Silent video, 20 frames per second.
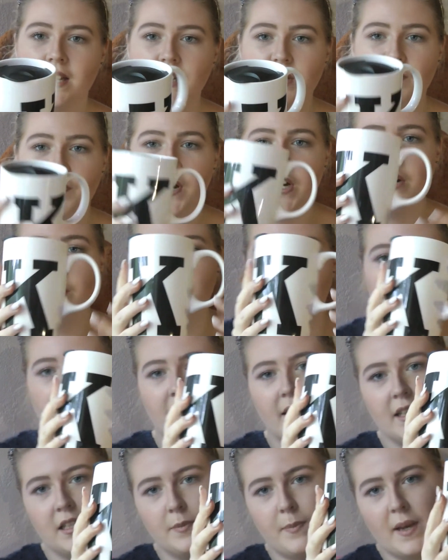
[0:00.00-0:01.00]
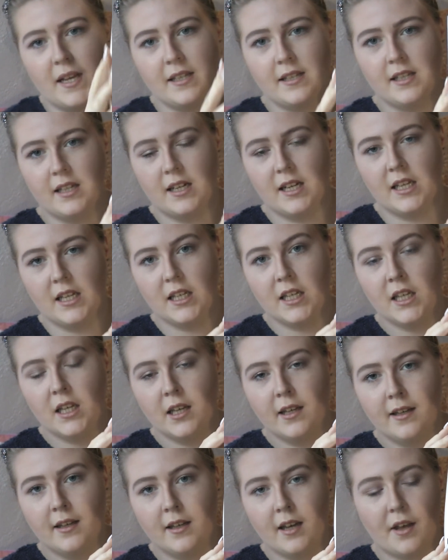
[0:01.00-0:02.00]
It's very big. It's basically,
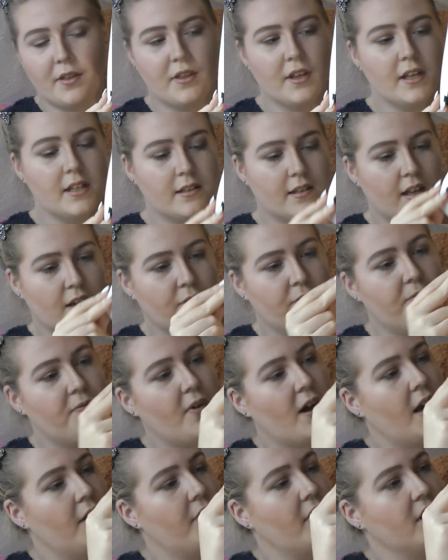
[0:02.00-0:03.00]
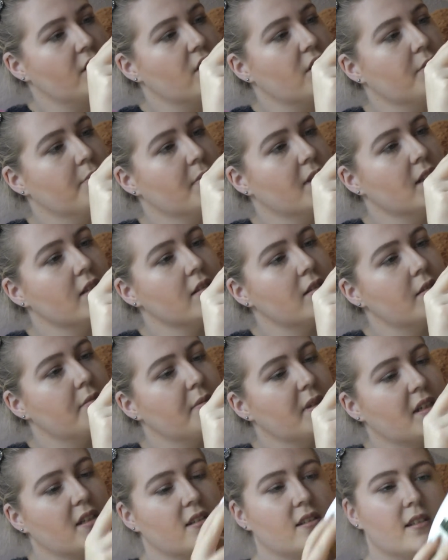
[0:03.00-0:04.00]
I think it's like 500 mils
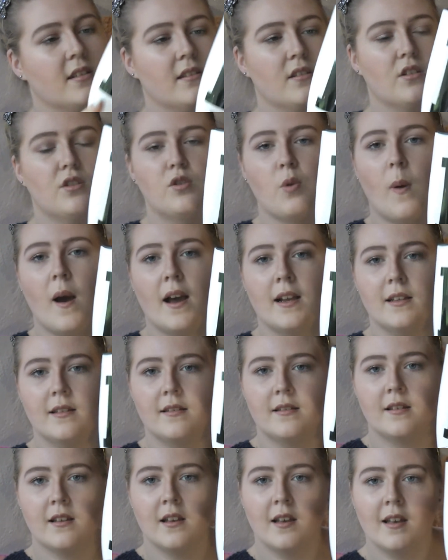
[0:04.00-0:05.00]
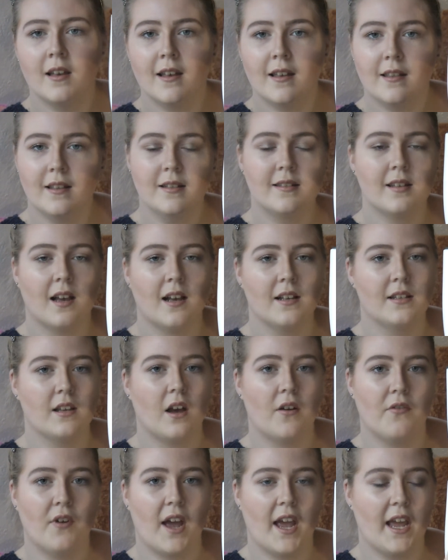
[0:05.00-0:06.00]
because it's twice the size
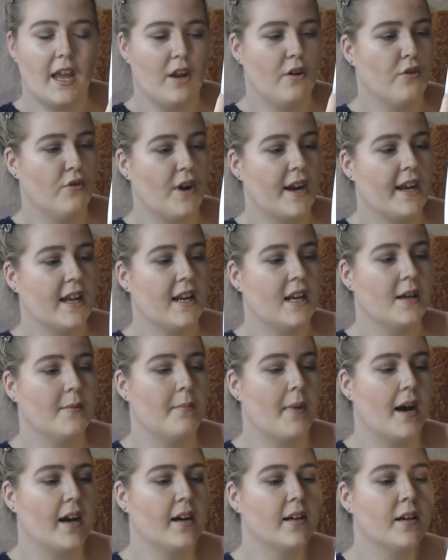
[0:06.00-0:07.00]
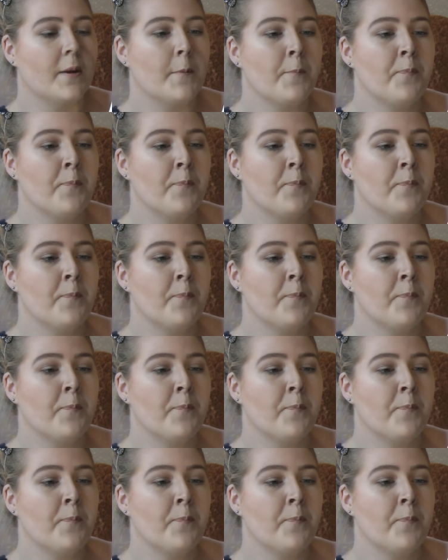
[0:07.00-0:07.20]
of a regular mug.